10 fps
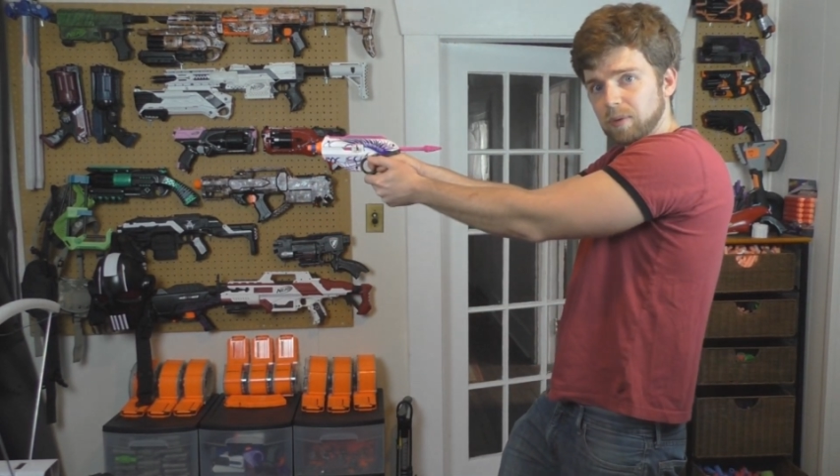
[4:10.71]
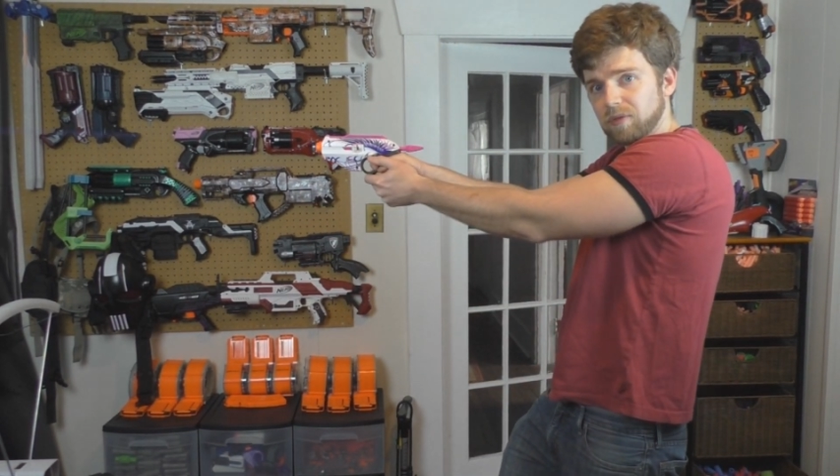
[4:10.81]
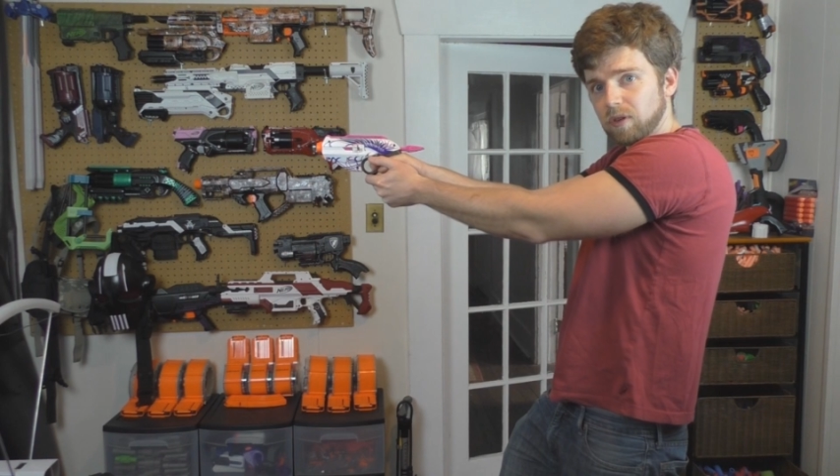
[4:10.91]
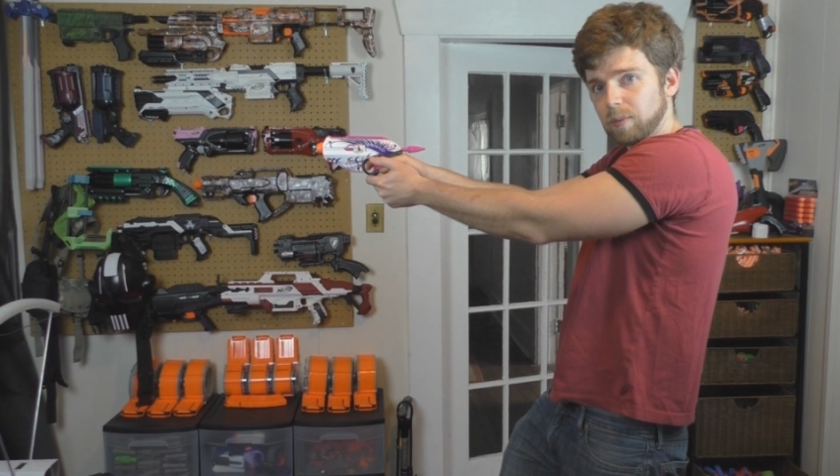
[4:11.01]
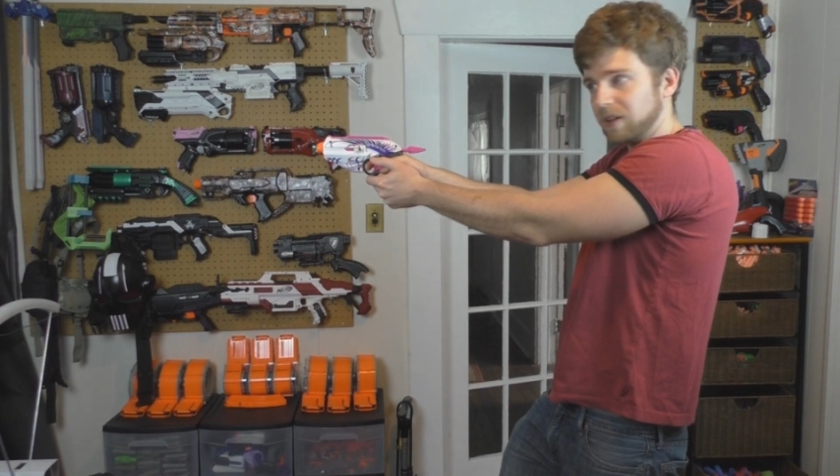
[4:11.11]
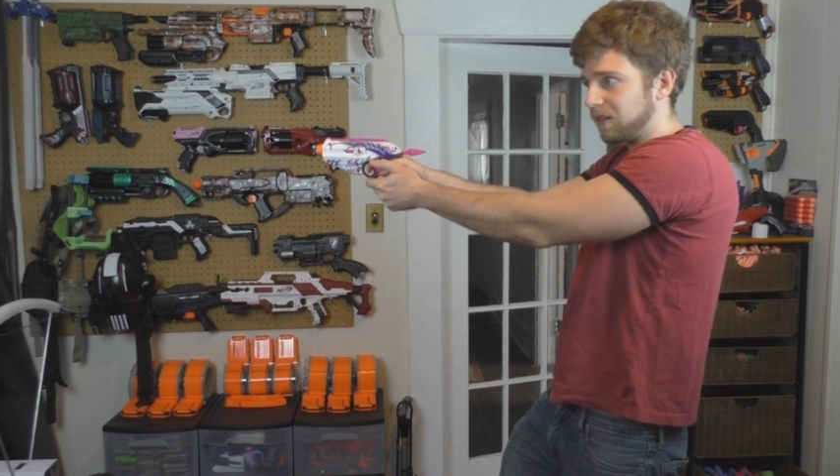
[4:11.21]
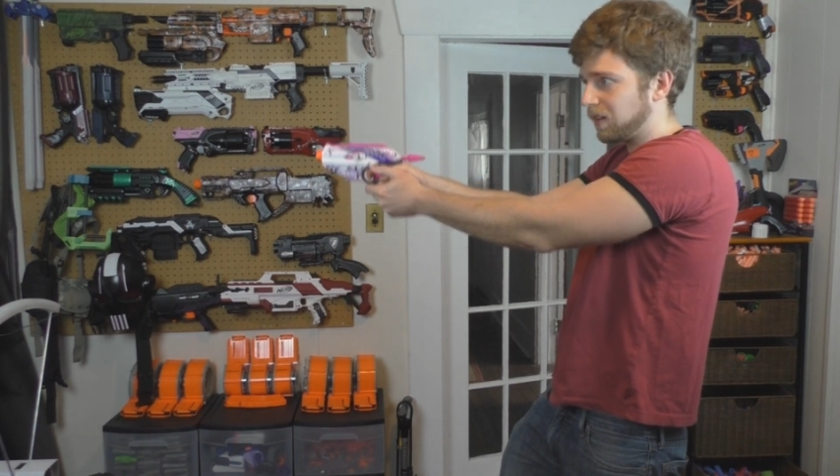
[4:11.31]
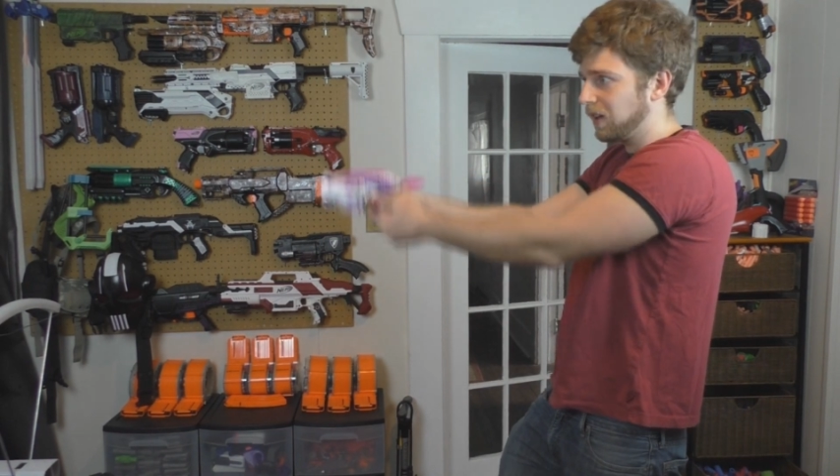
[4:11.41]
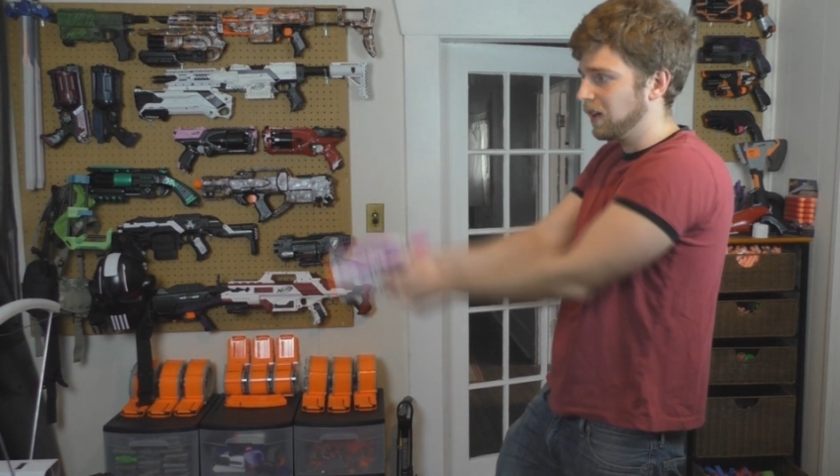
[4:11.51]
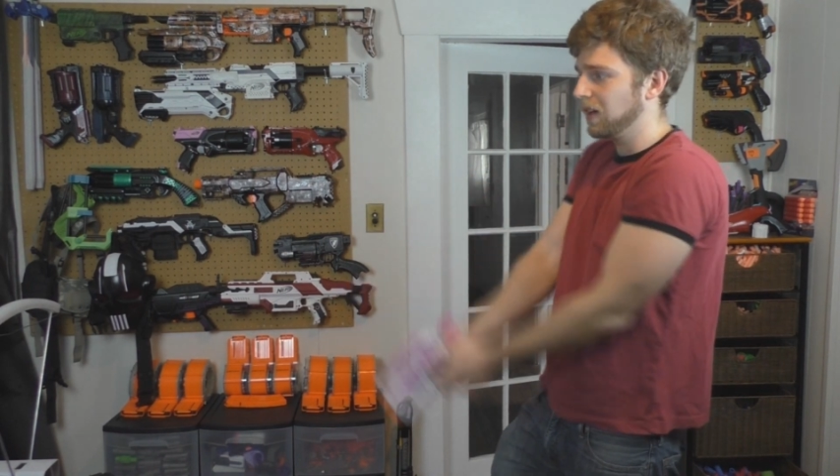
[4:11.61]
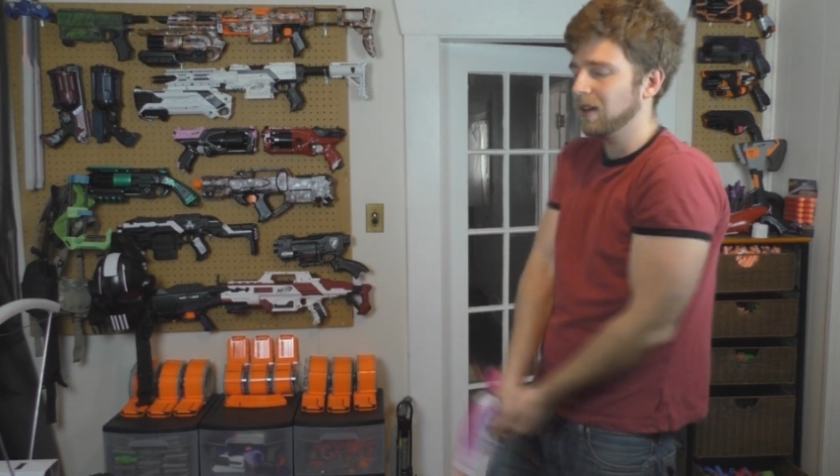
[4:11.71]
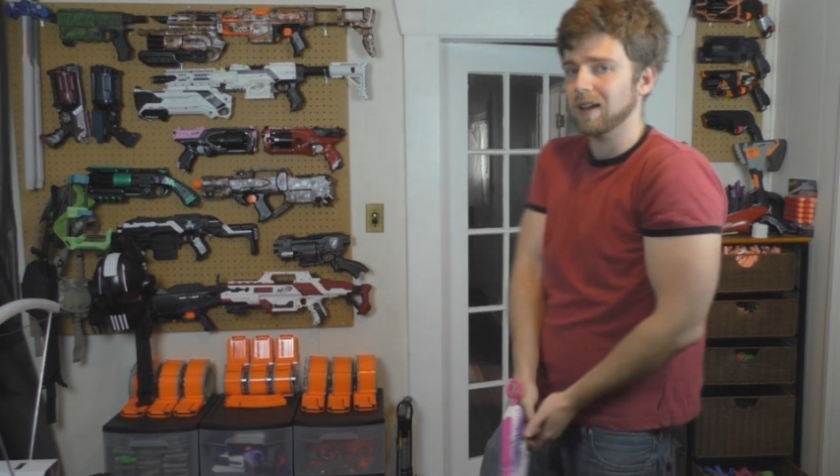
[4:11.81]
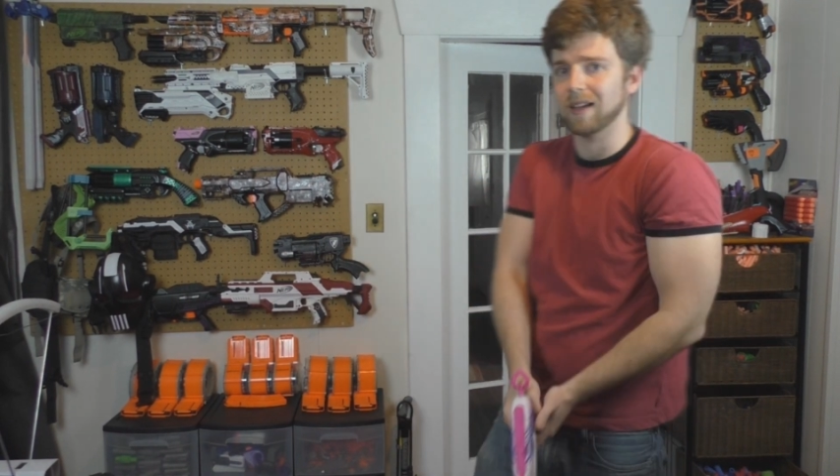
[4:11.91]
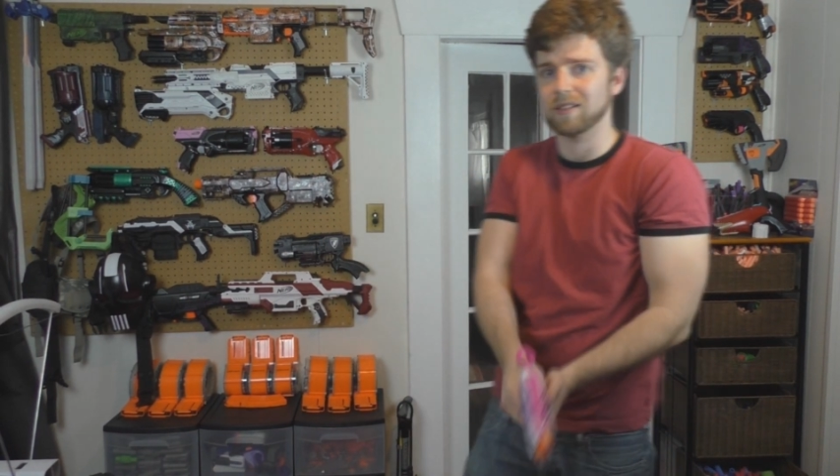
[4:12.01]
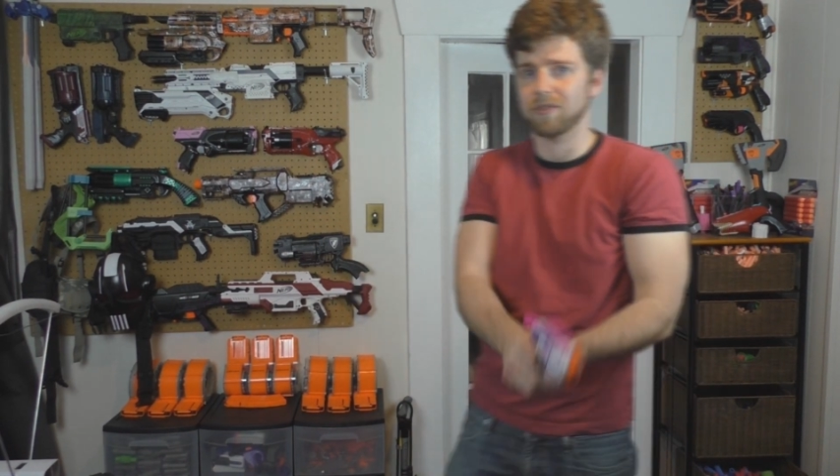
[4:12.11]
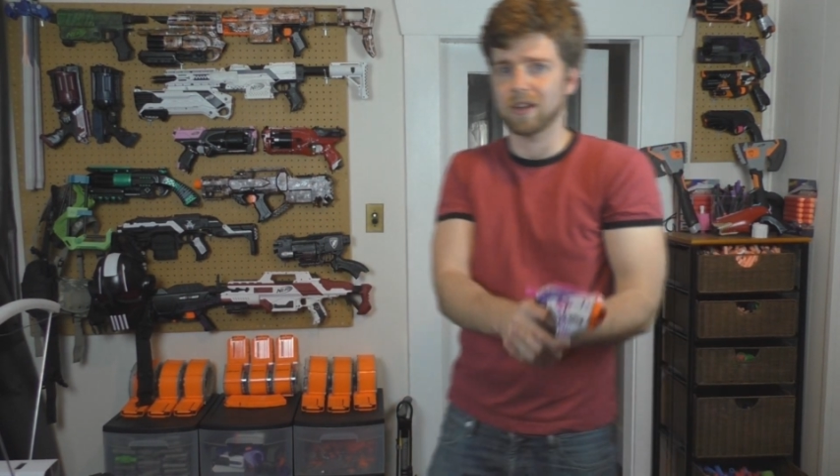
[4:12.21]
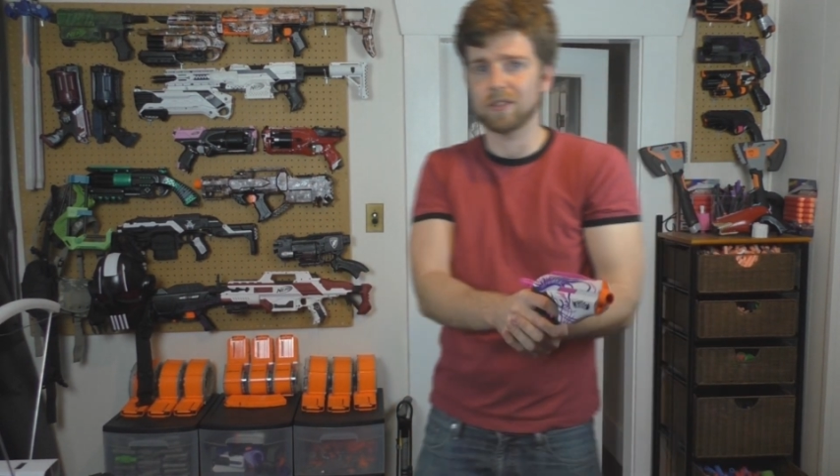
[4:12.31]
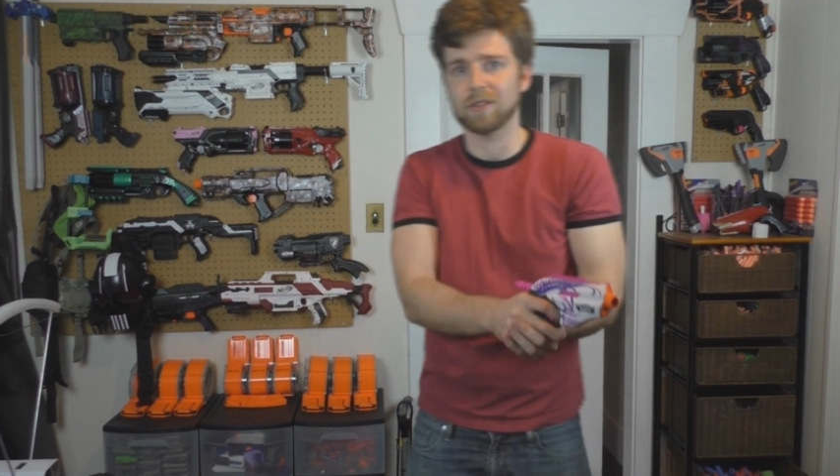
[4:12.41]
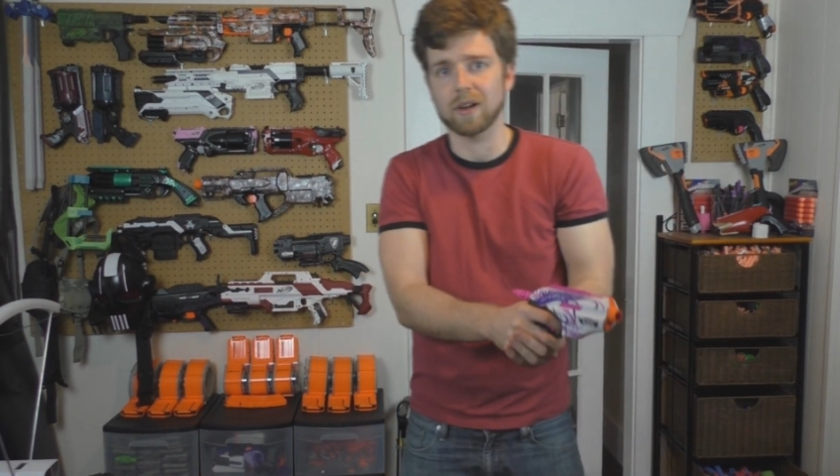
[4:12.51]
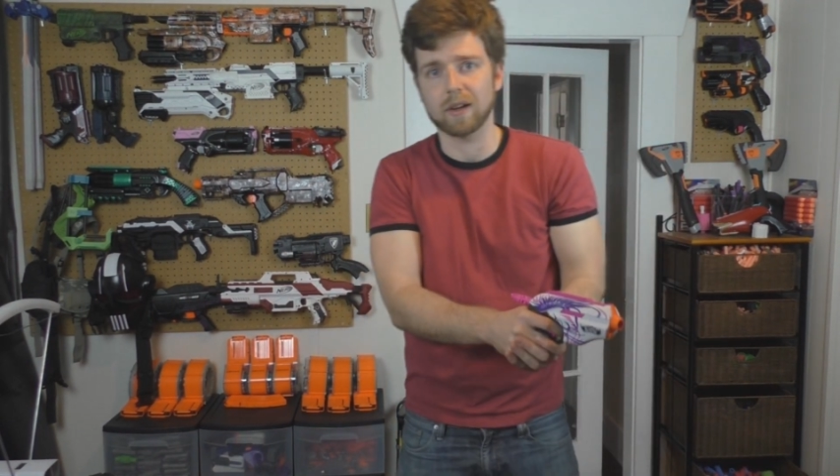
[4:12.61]
performance as a Fire
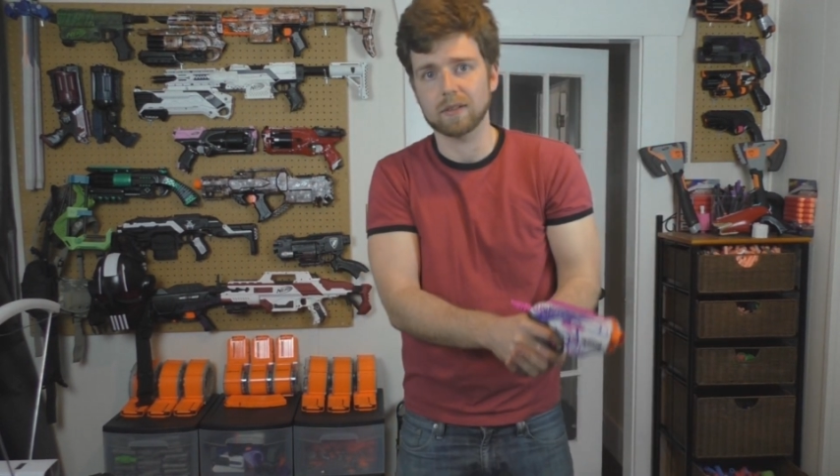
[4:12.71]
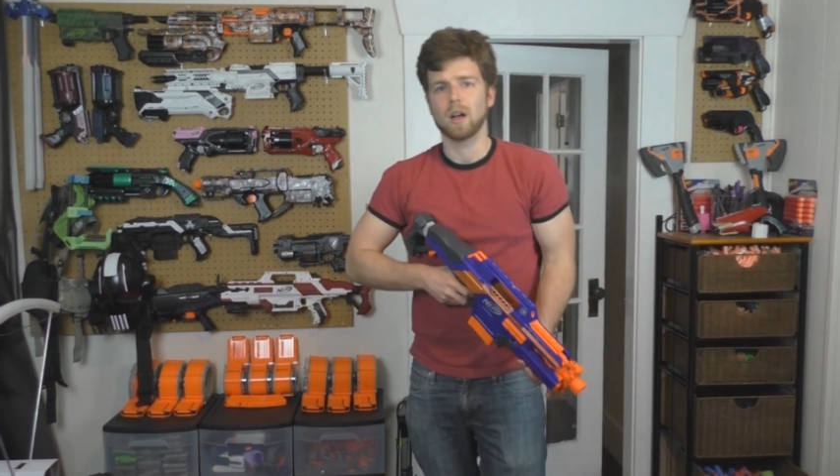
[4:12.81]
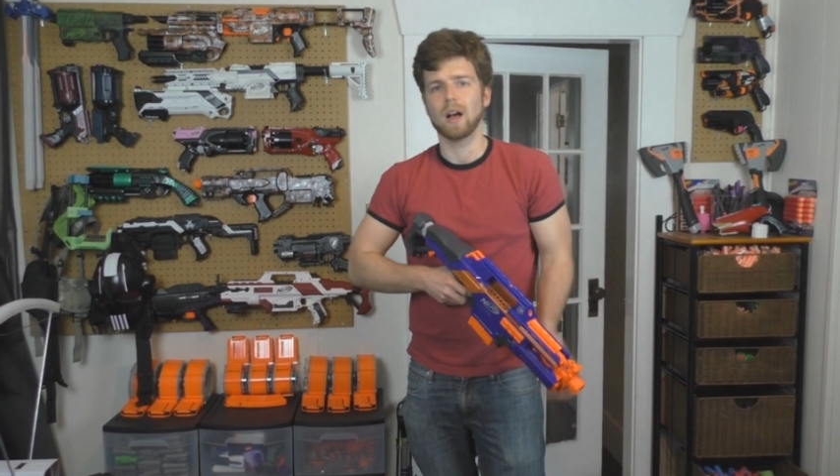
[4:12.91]
Strike.